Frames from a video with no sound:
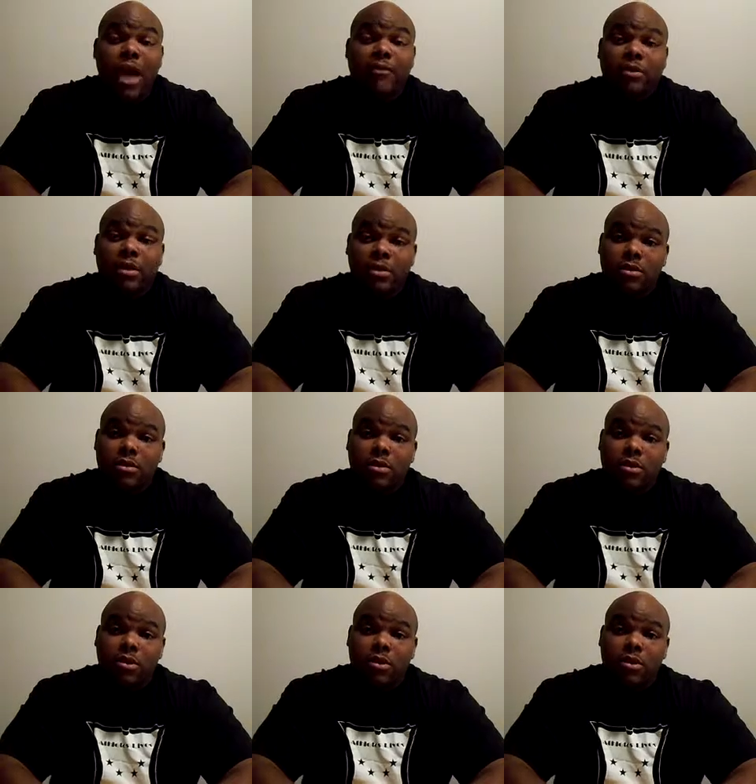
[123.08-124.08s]
athletes.
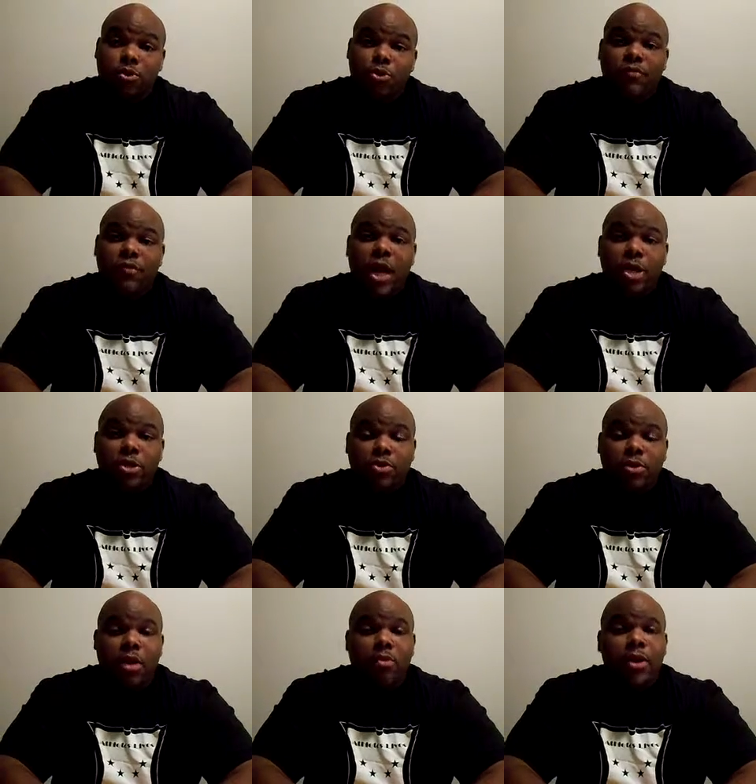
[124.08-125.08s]
You can follow us
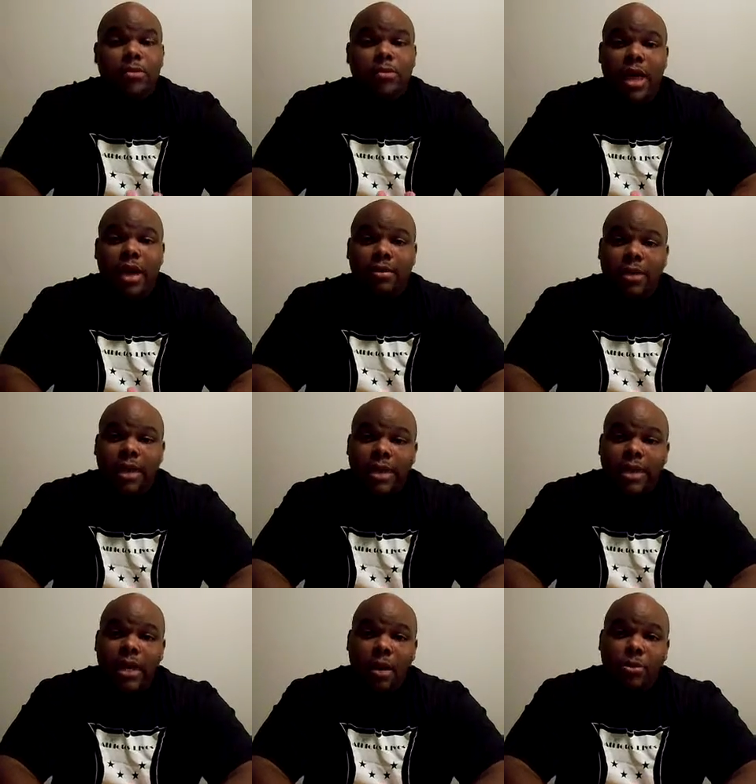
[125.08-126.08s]
on our website
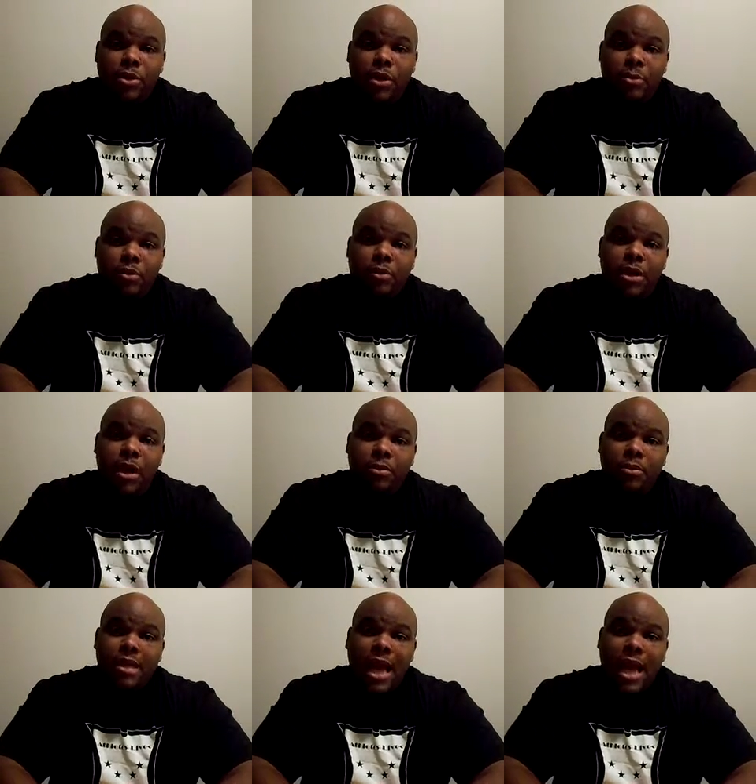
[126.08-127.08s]
at
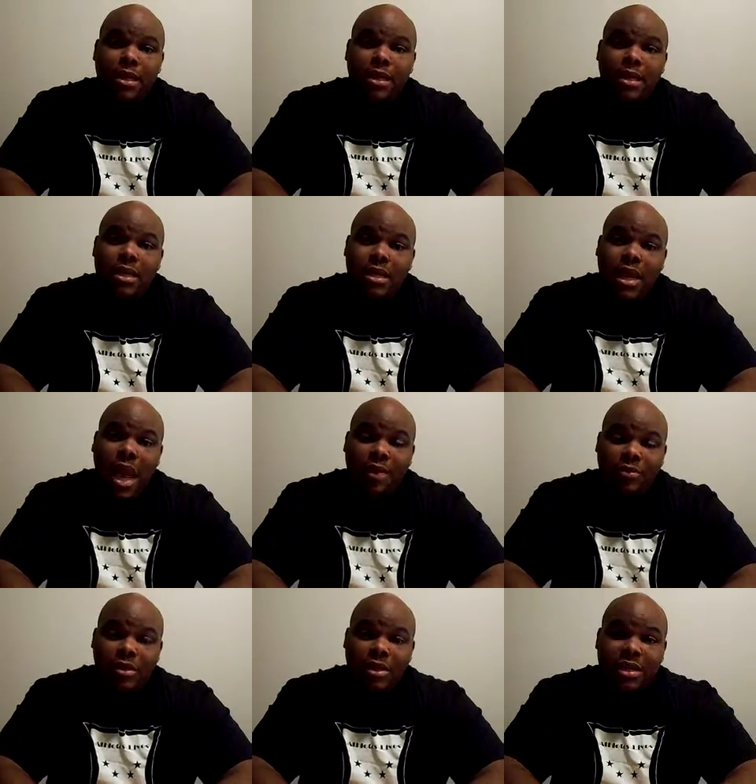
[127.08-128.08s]

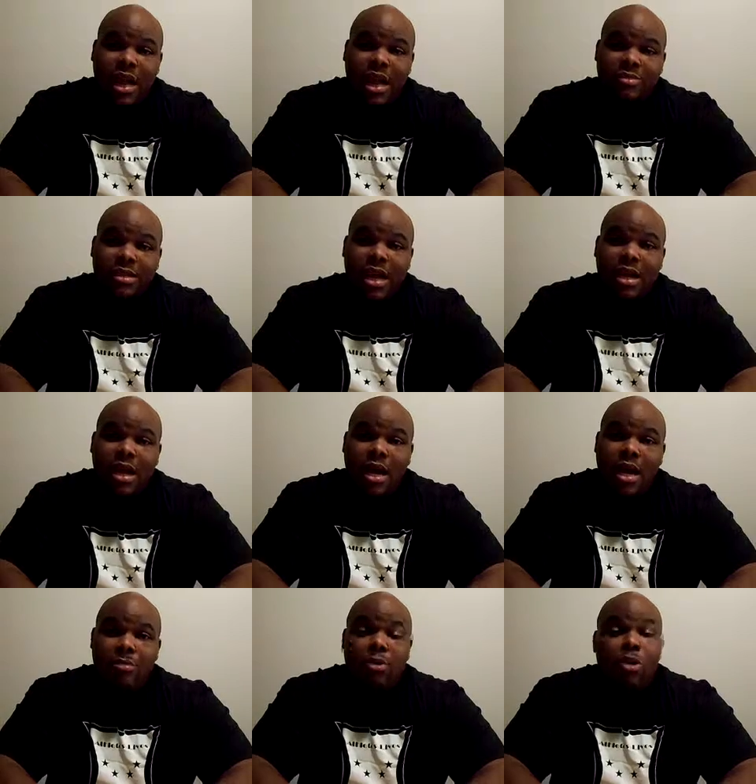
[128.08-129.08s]

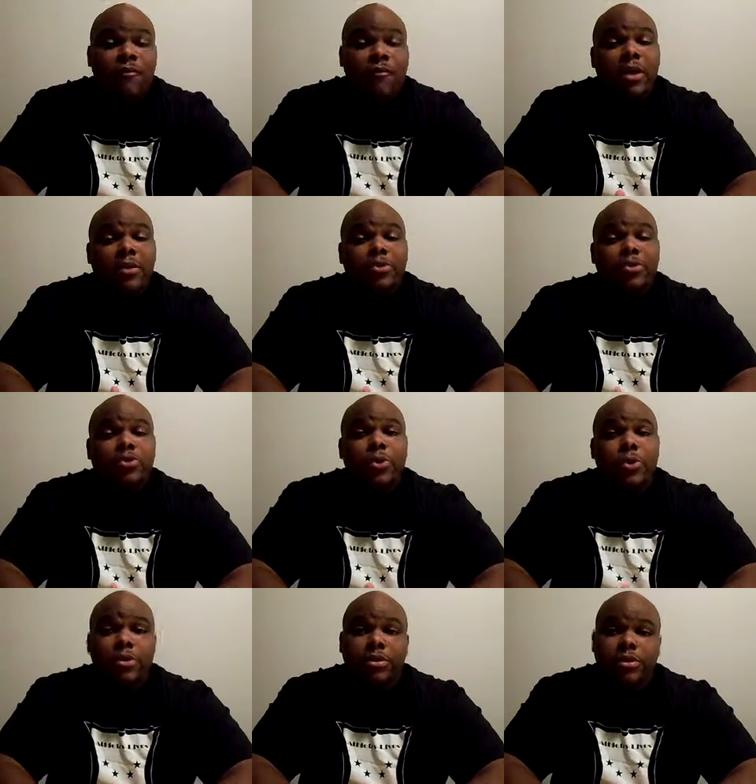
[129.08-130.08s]
www.athletelives.com or follow us on
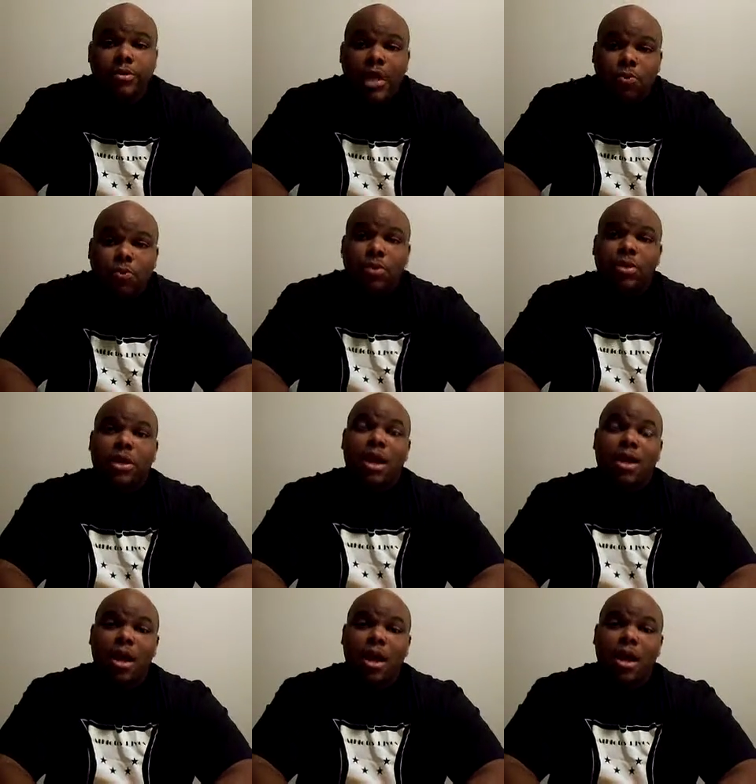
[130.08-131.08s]
Twitter at
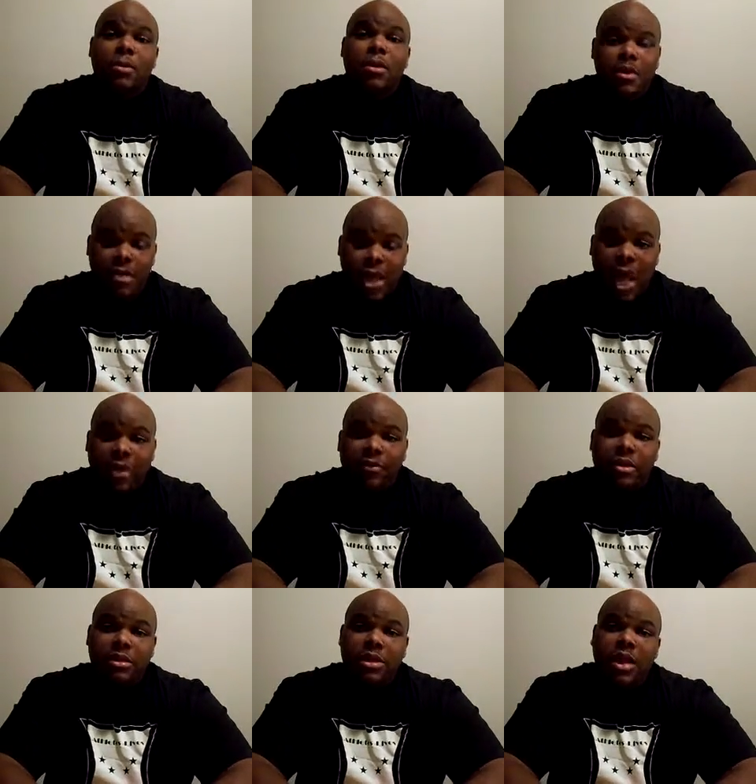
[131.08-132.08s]
twitter.com
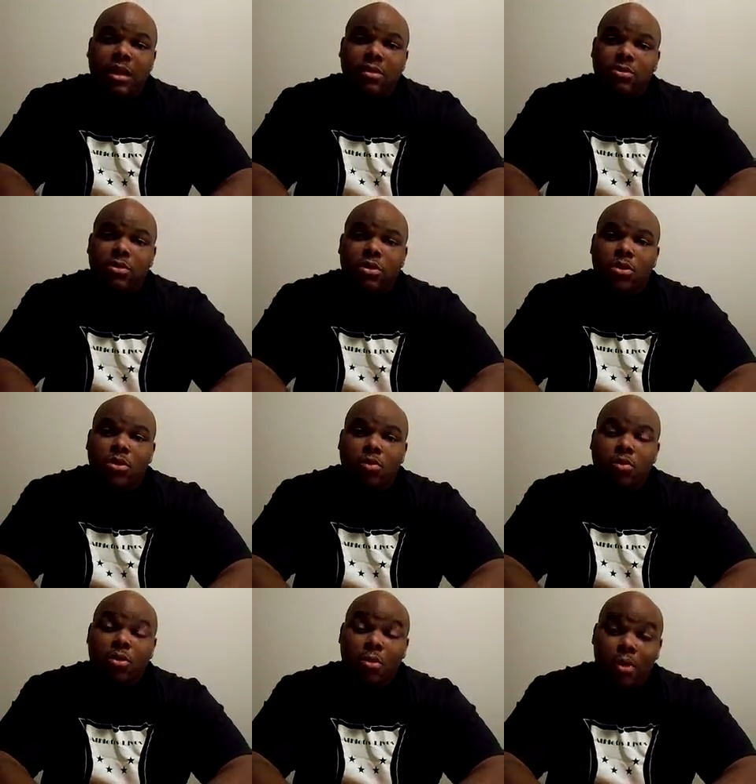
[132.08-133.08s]
athletelives.
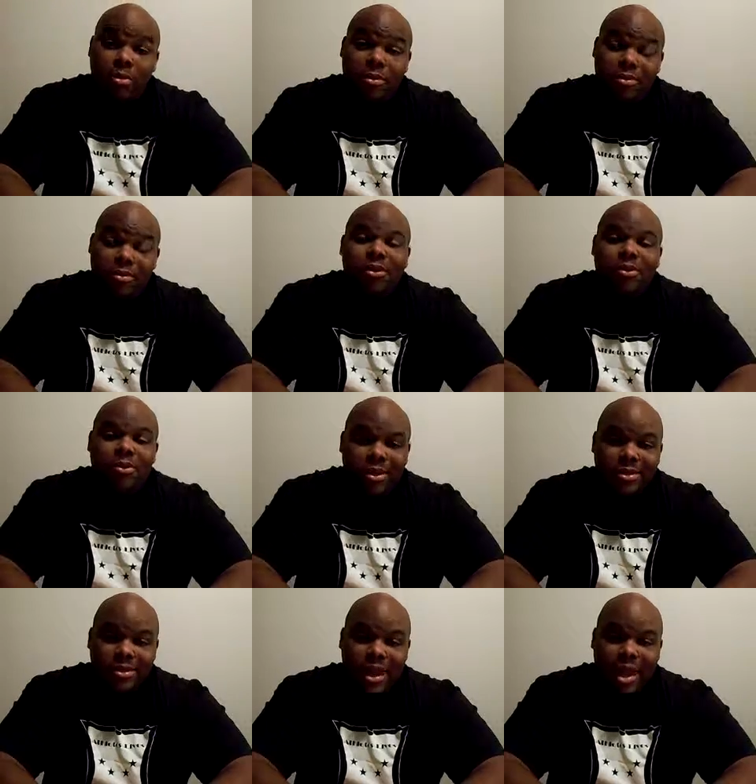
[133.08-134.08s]
Remember,
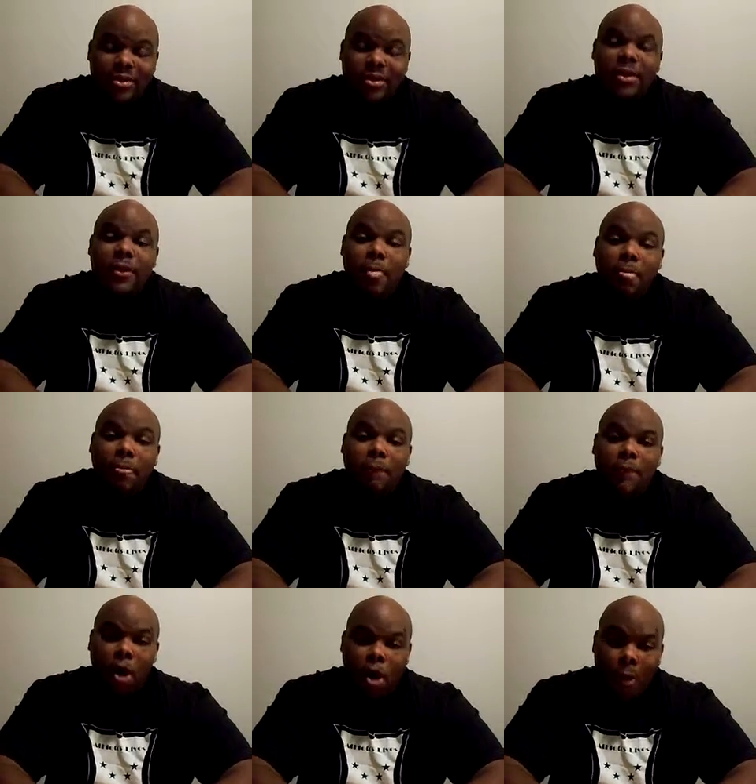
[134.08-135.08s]
once an athlete,
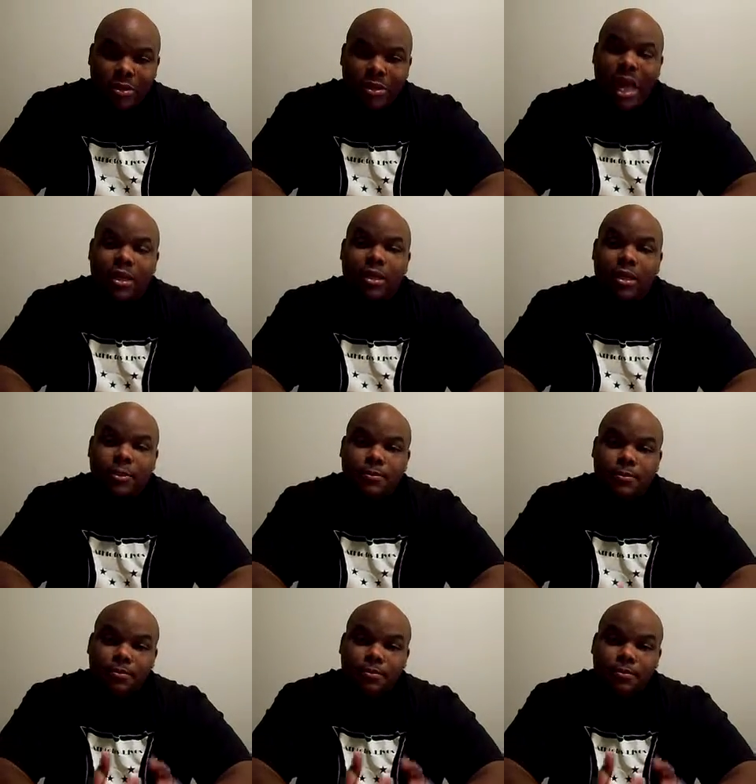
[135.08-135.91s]
always an athlete.